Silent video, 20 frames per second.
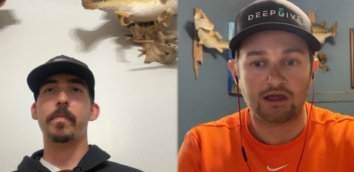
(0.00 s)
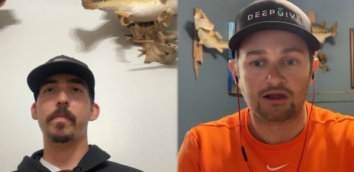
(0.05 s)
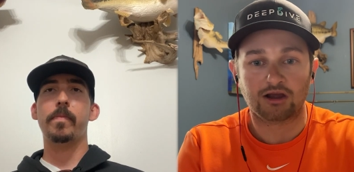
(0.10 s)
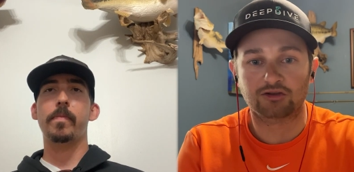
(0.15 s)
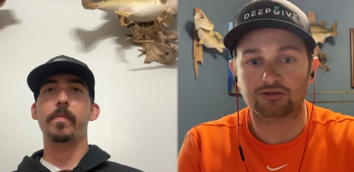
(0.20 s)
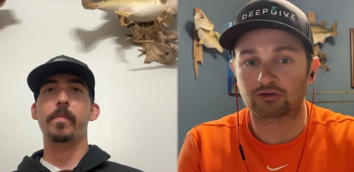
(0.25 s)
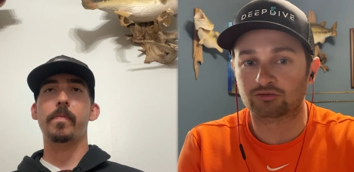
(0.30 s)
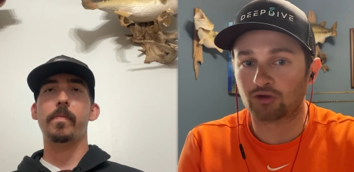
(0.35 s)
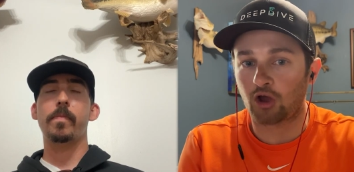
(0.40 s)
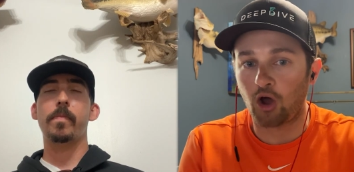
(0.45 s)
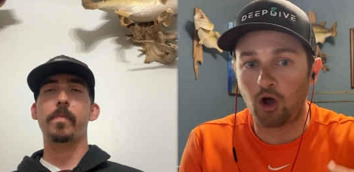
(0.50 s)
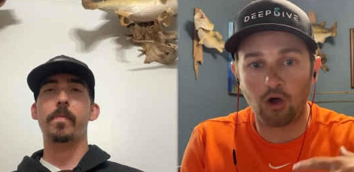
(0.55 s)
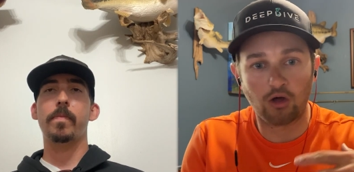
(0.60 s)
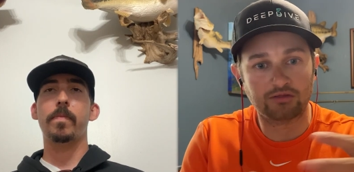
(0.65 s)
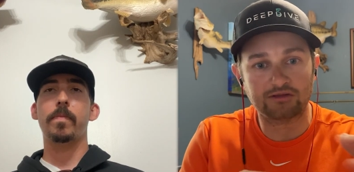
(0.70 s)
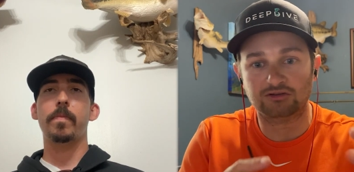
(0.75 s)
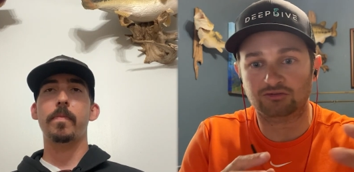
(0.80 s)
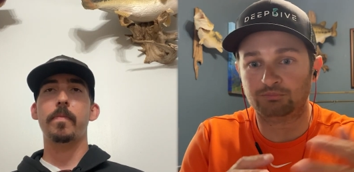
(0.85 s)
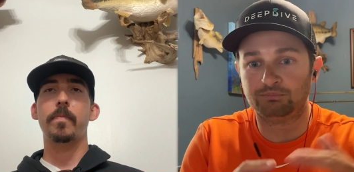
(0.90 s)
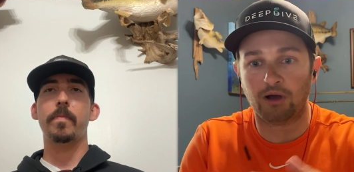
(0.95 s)
Speaker 1: because there's all
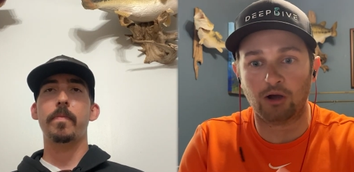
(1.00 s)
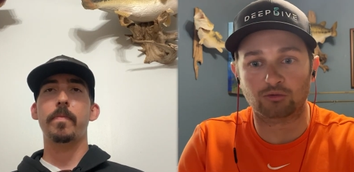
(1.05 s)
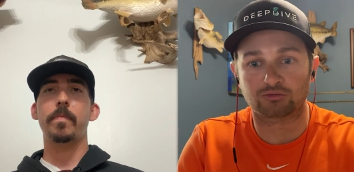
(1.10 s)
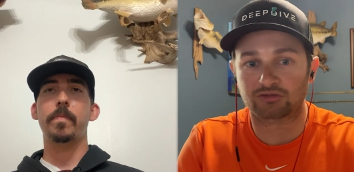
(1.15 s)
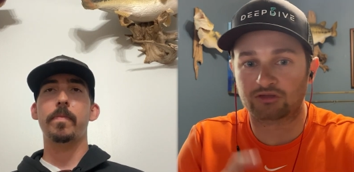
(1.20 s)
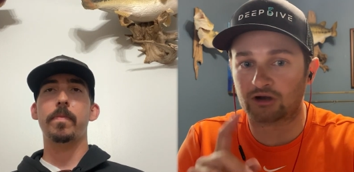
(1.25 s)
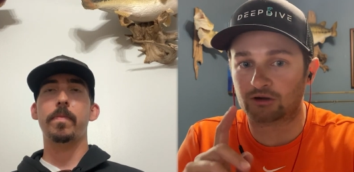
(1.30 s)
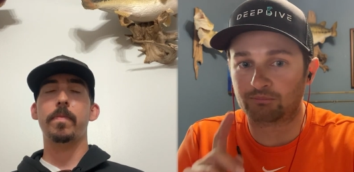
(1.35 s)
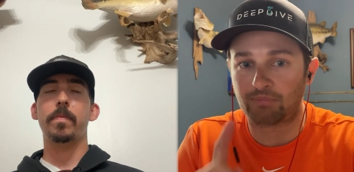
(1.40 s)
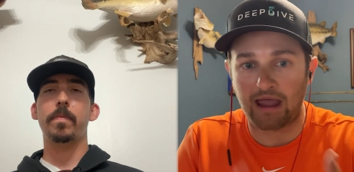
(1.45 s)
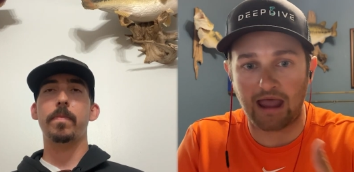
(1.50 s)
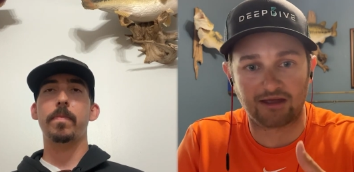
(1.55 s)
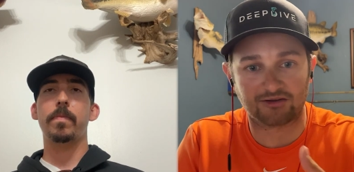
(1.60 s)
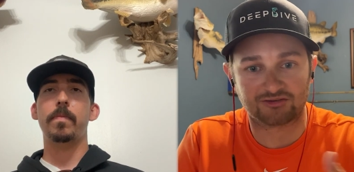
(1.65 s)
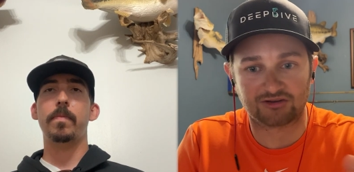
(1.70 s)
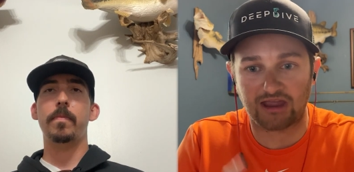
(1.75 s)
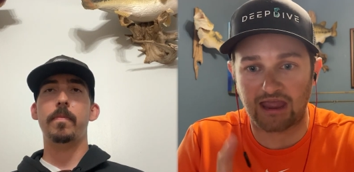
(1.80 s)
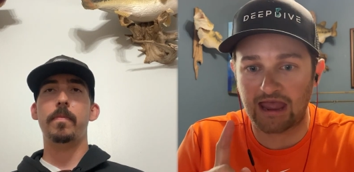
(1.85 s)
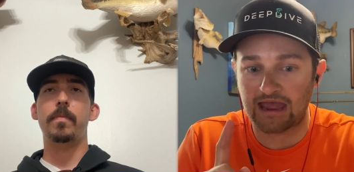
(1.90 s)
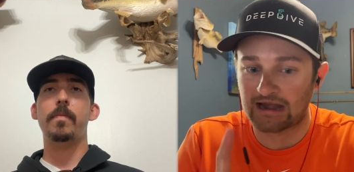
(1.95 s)
these boats there
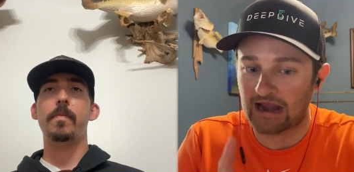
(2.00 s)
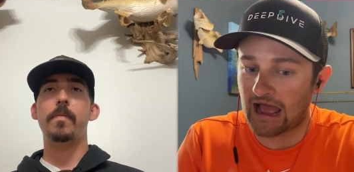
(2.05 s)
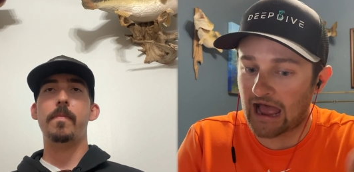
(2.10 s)
bass cat